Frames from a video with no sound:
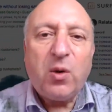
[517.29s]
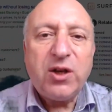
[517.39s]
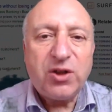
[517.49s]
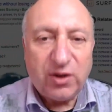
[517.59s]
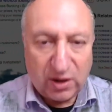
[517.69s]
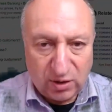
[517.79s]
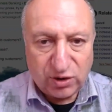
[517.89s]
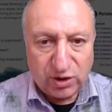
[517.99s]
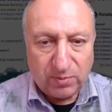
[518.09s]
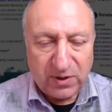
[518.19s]
that you should be
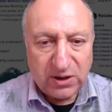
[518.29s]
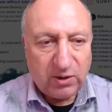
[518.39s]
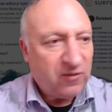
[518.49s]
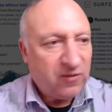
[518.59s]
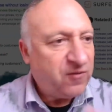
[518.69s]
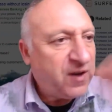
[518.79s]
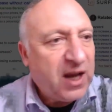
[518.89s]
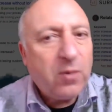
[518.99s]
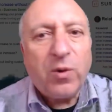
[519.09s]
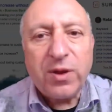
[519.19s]
doing. Forget what the
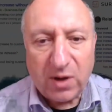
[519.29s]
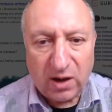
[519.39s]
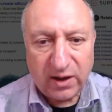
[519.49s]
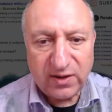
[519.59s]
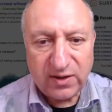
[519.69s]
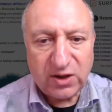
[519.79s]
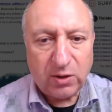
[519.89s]
market's doing.